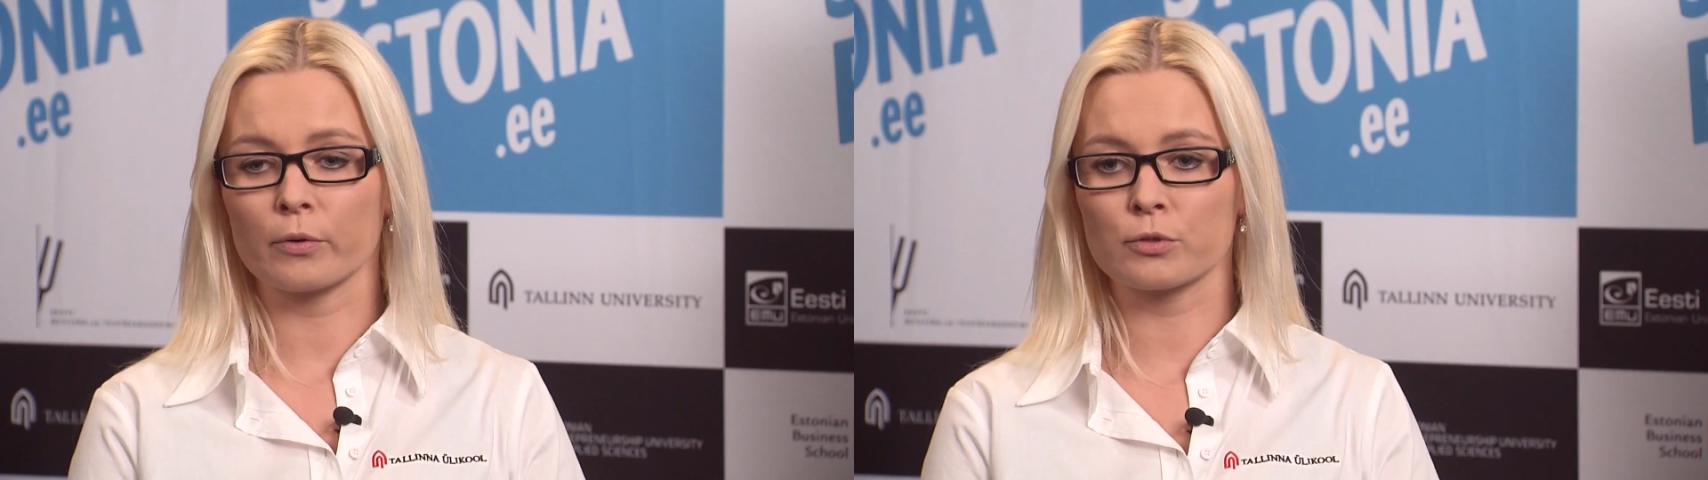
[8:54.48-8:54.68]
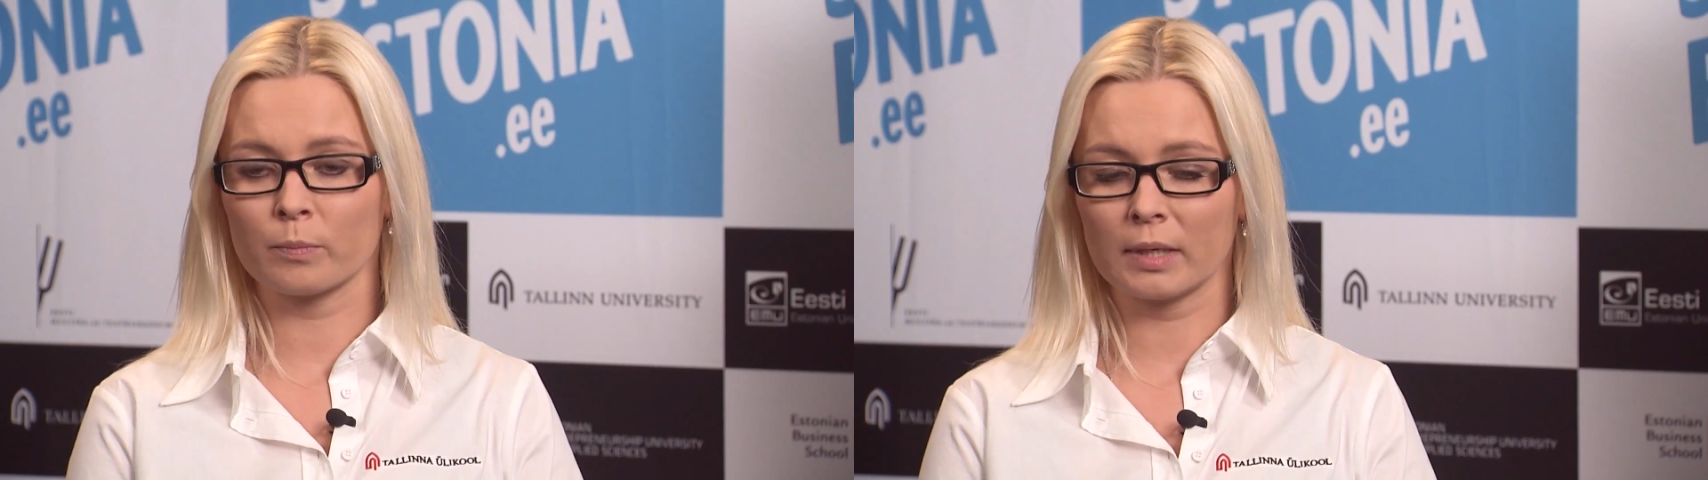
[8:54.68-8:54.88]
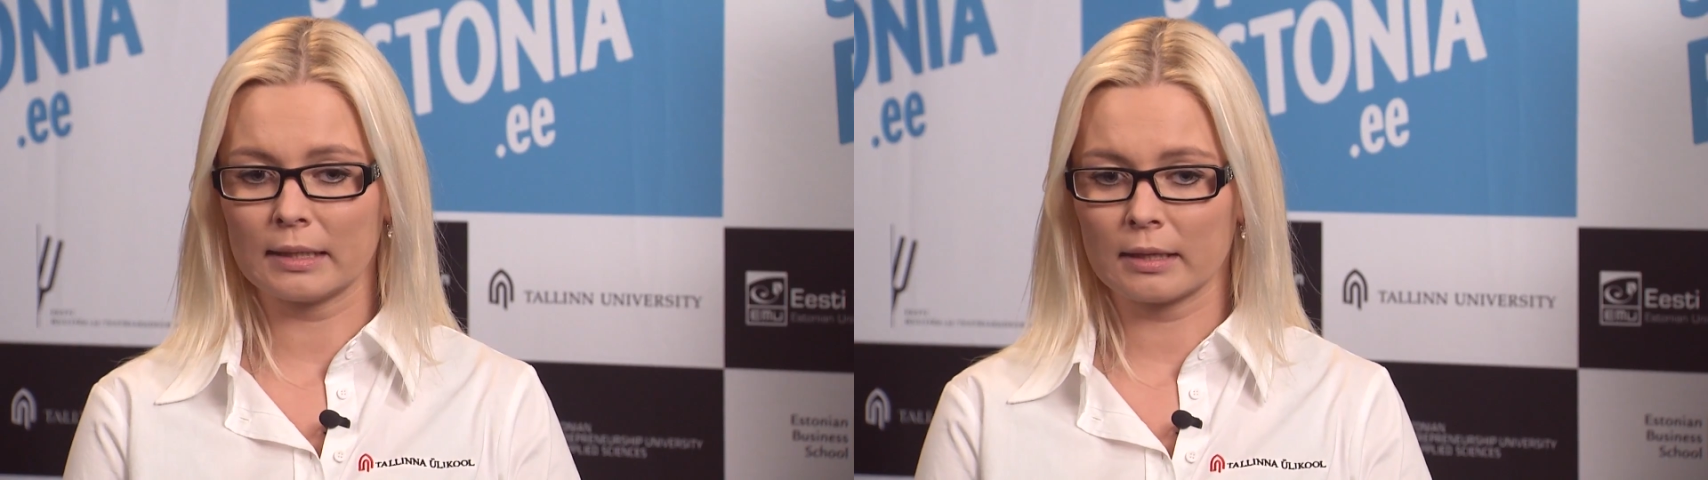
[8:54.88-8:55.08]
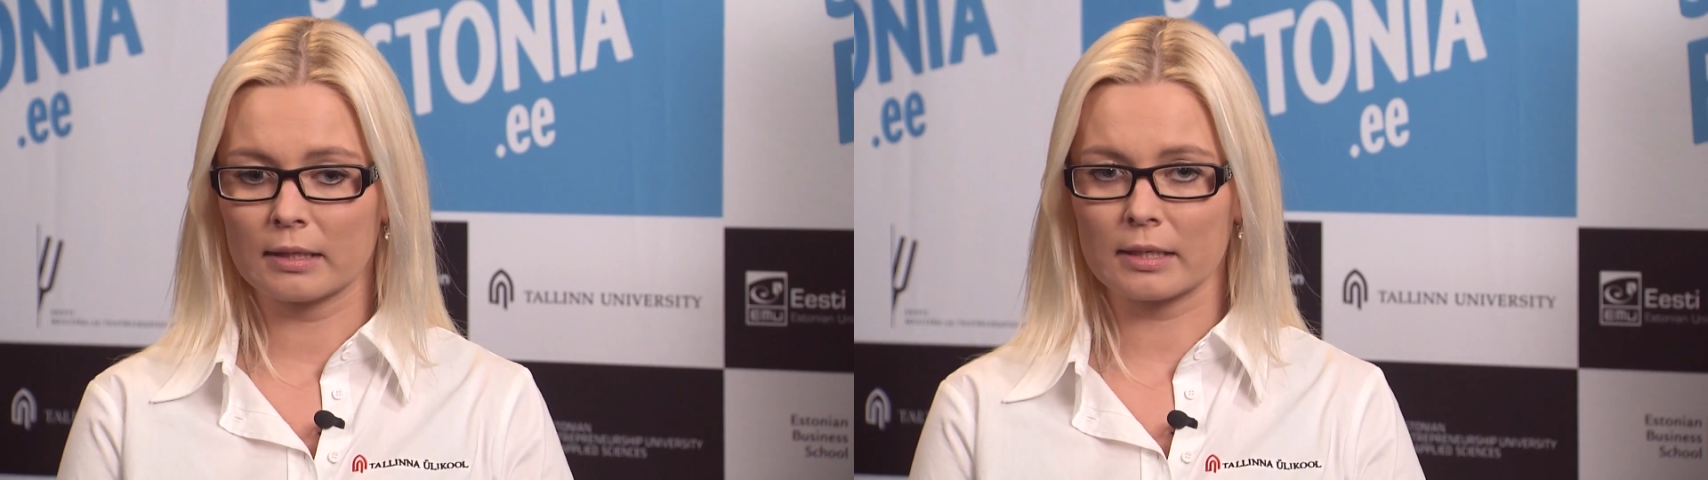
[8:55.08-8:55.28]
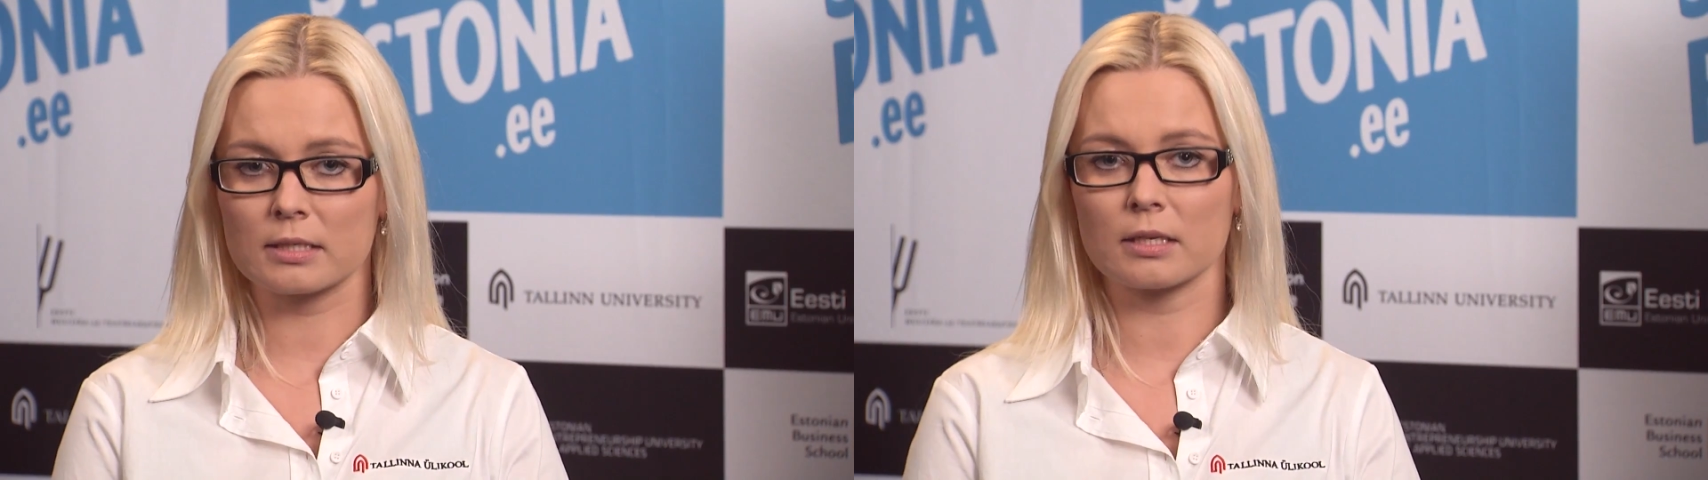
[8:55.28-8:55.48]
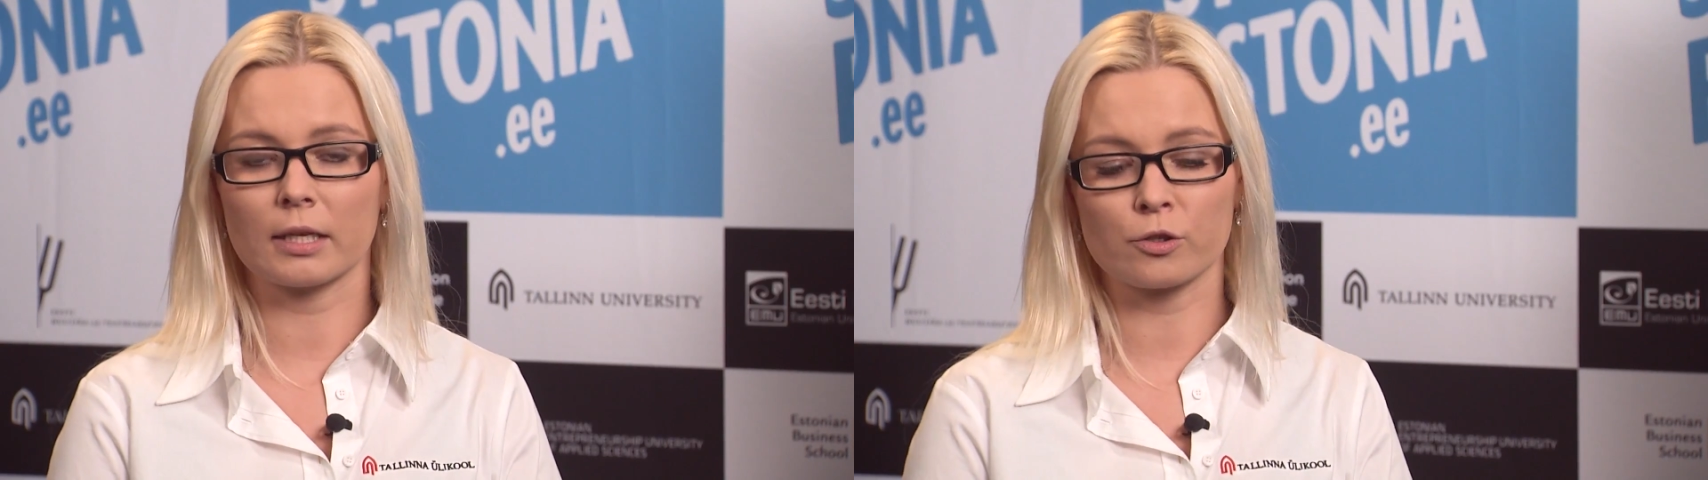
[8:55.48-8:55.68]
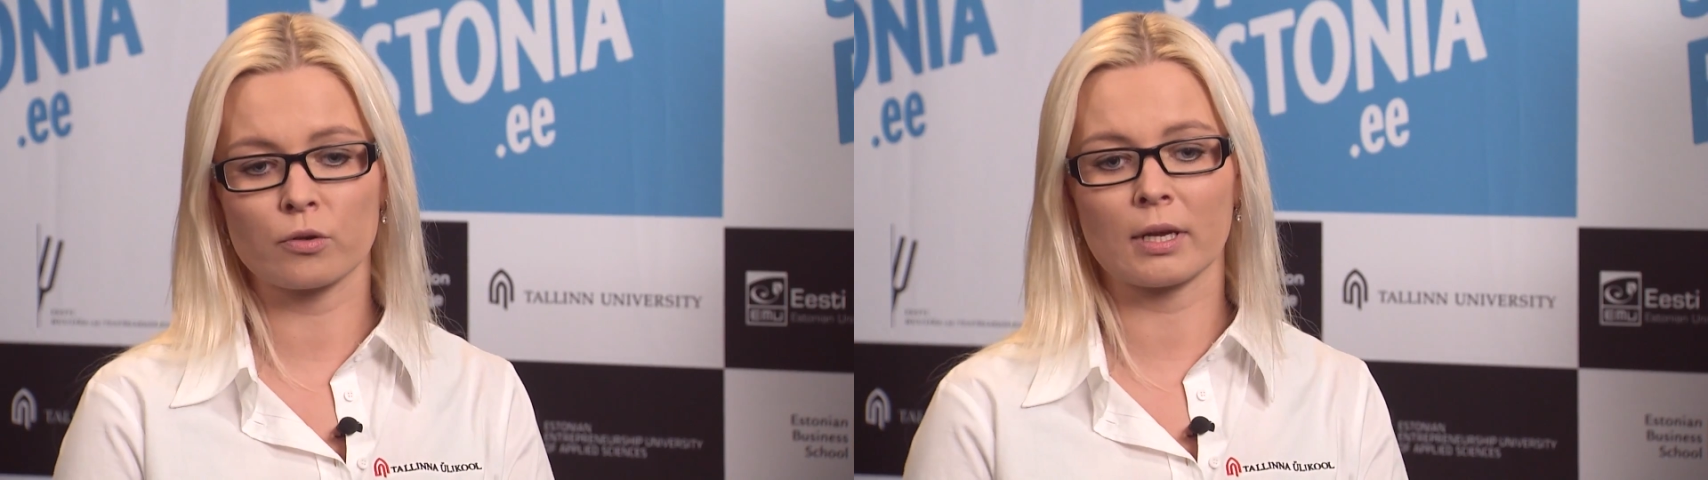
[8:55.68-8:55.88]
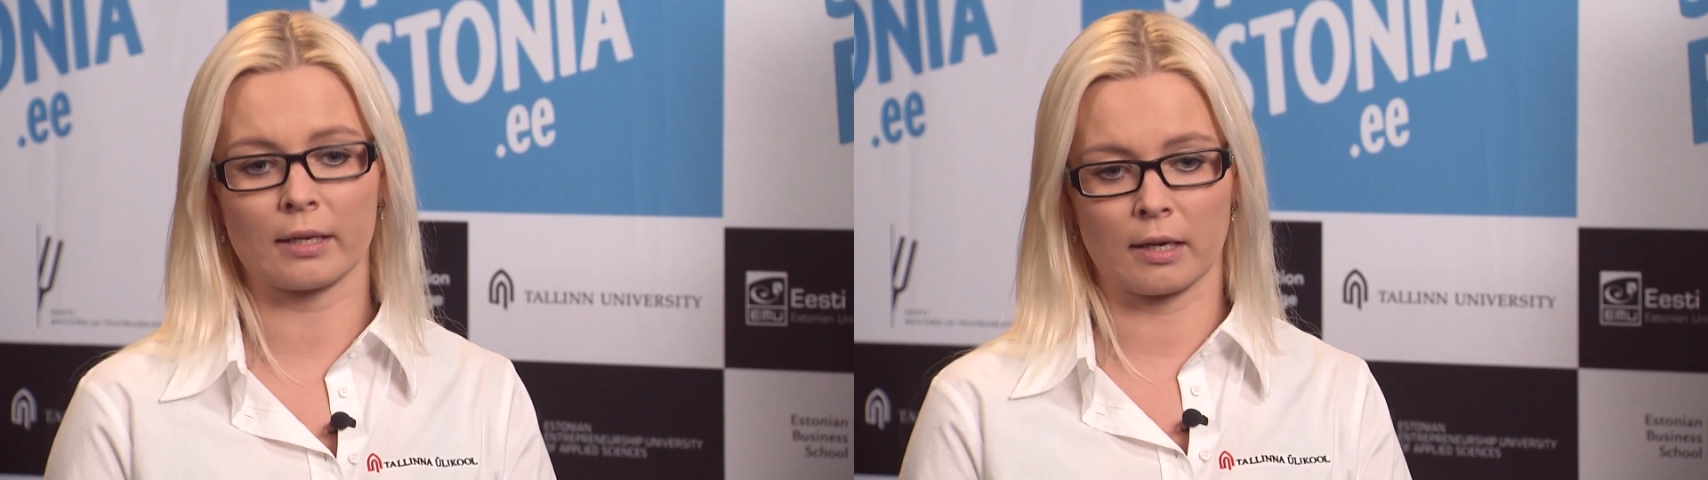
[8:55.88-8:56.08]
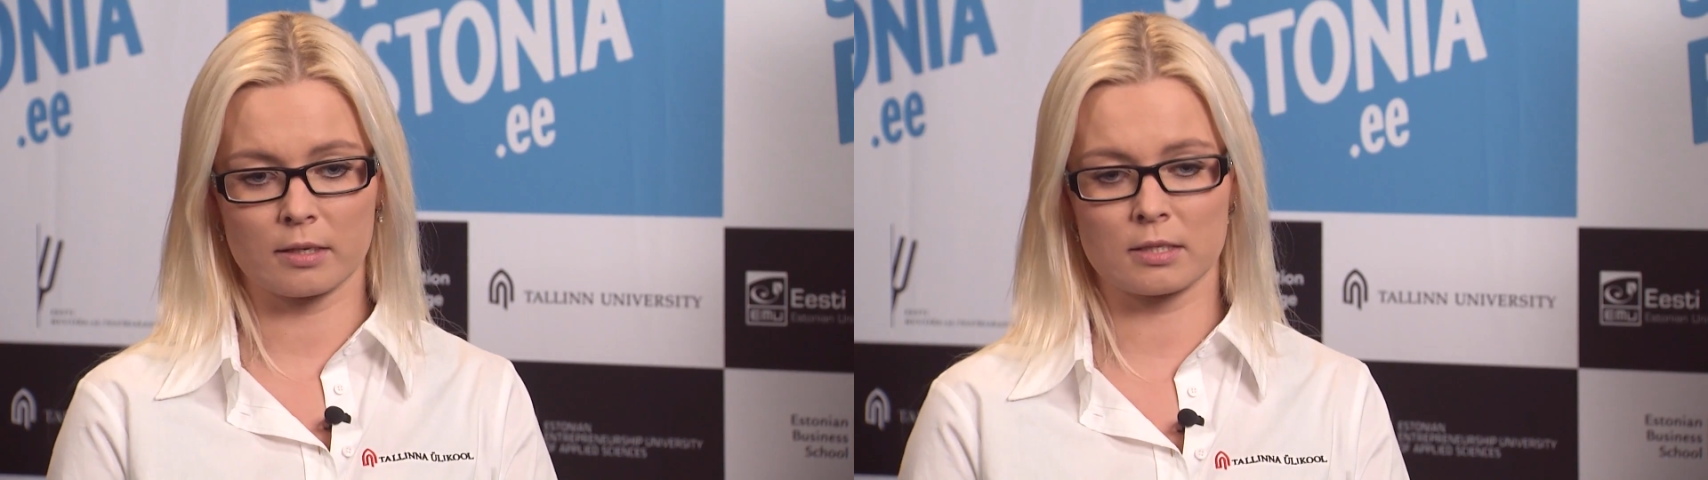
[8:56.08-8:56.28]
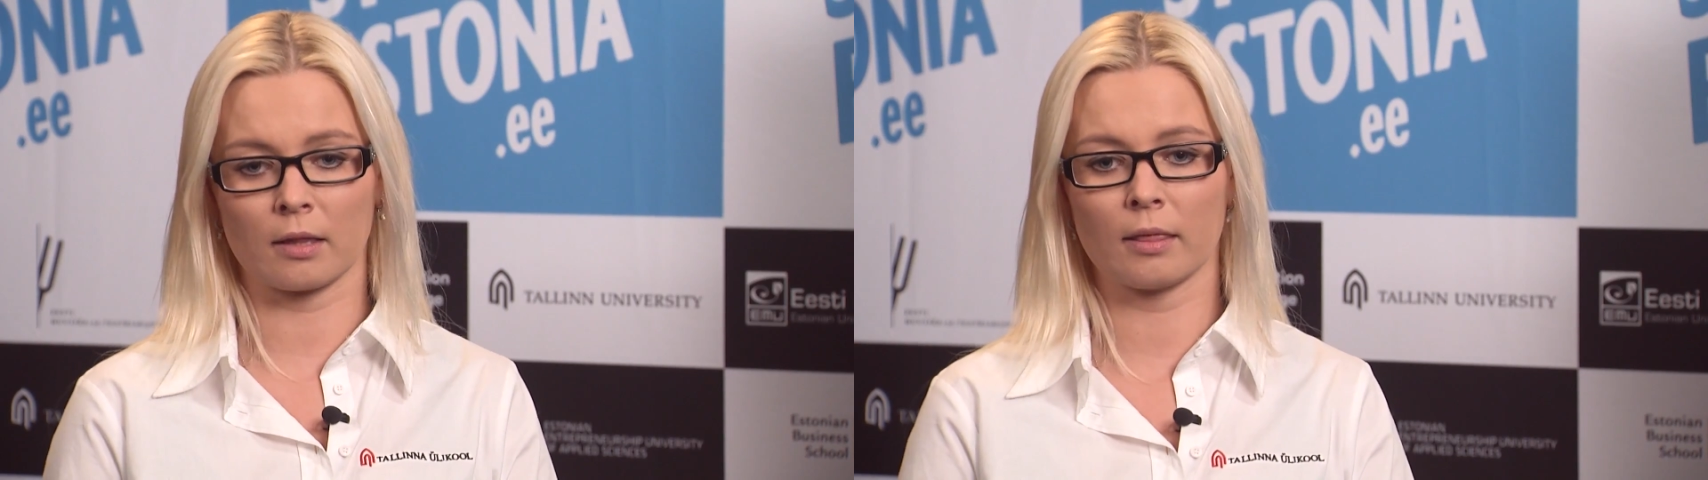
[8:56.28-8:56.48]
possibilities that you can
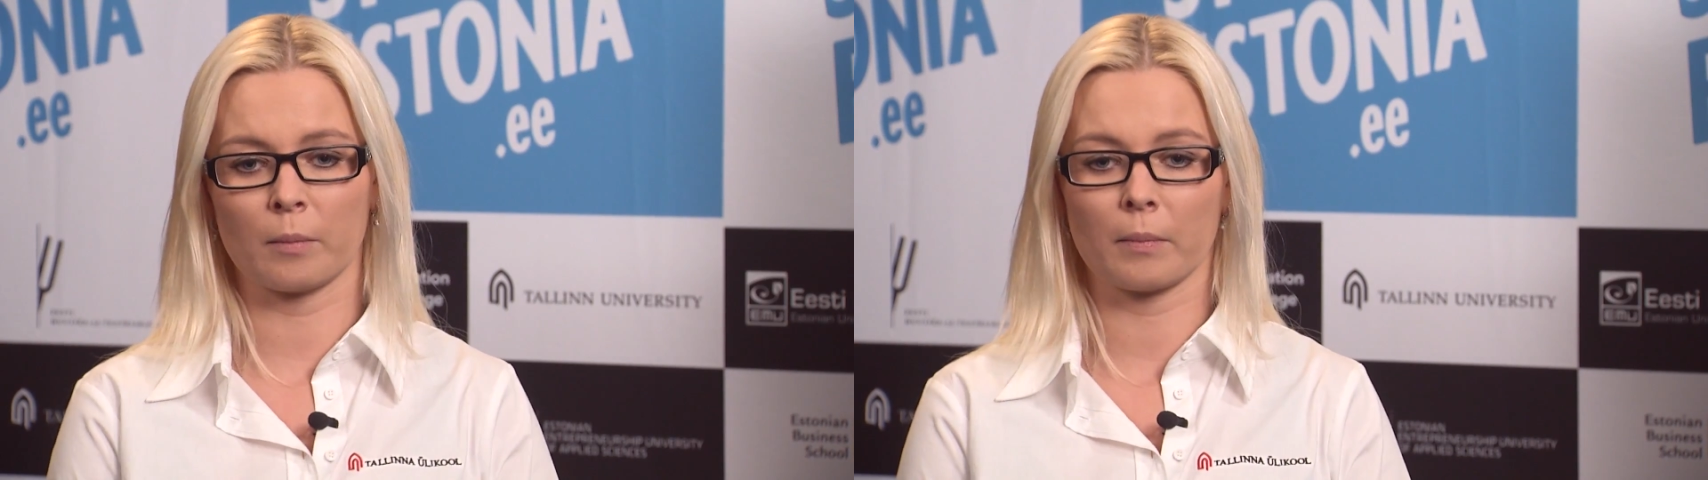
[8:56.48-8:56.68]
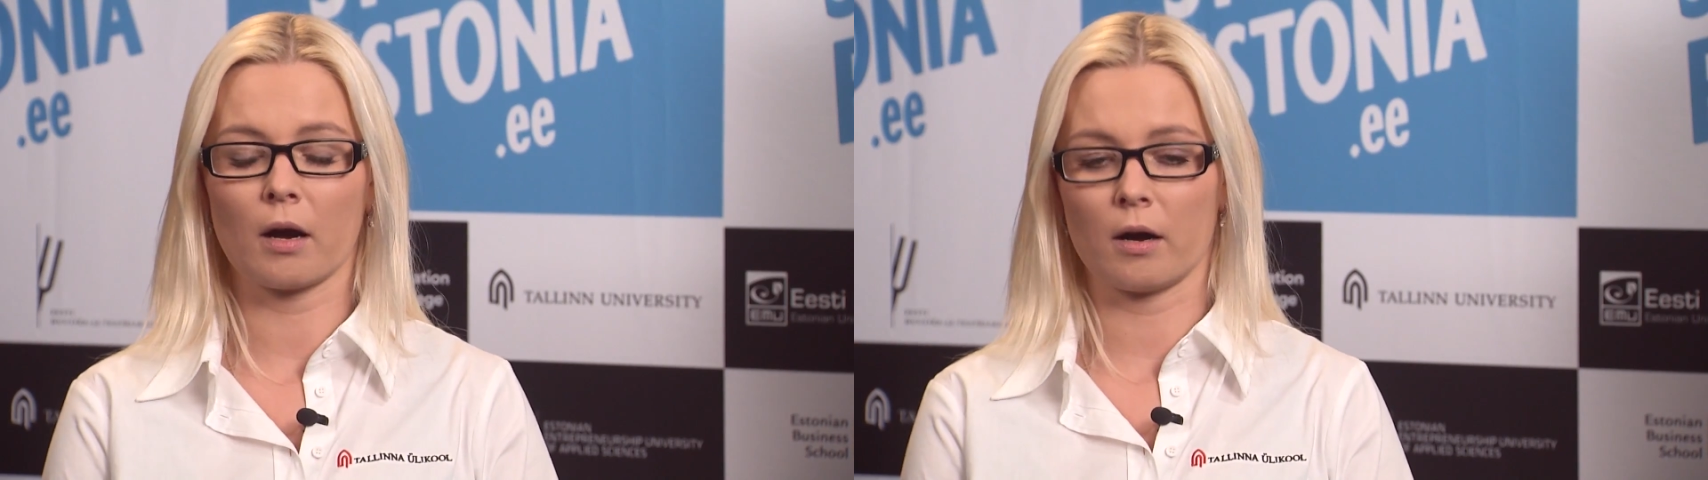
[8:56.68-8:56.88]
send them